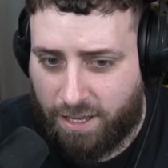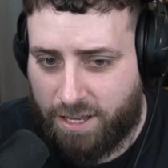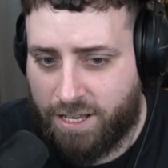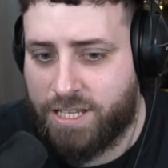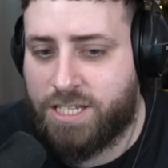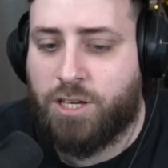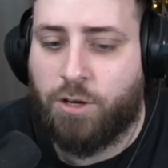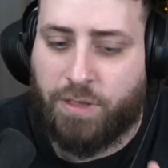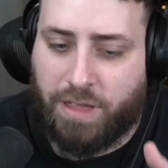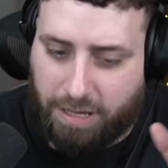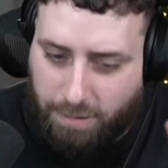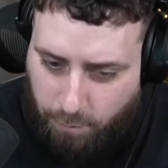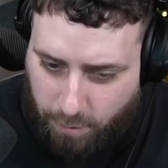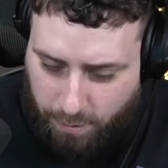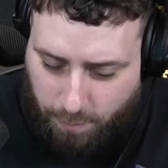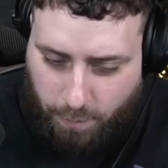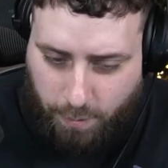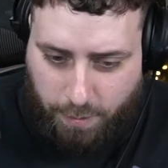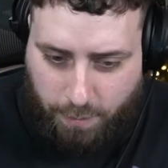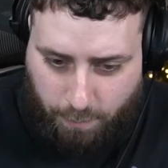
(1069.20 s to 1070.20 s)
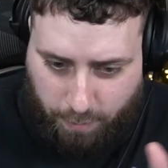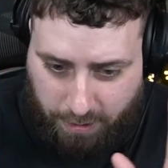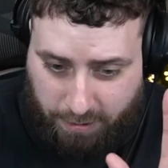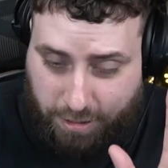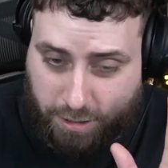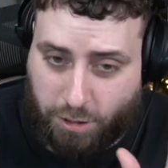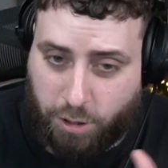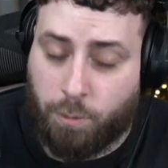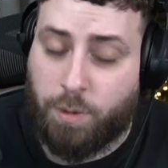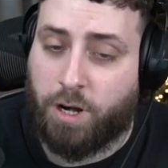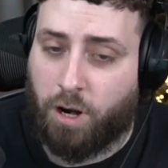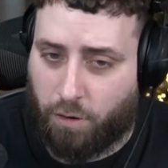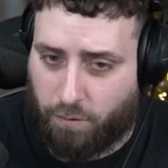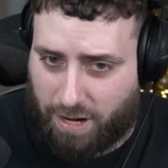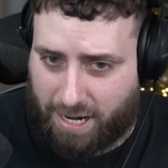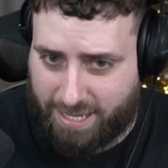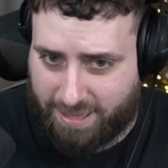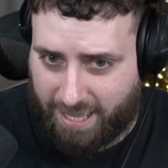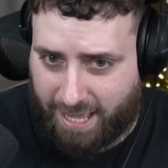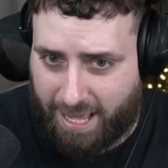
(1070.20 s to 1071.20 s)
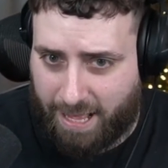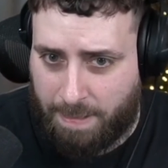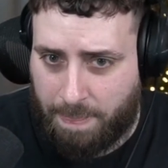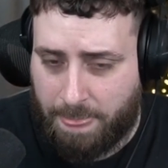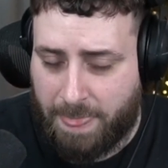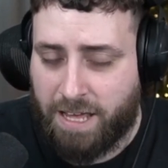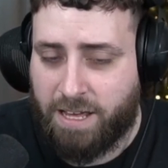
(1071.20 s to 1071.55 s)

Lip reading: So we're doing all right there.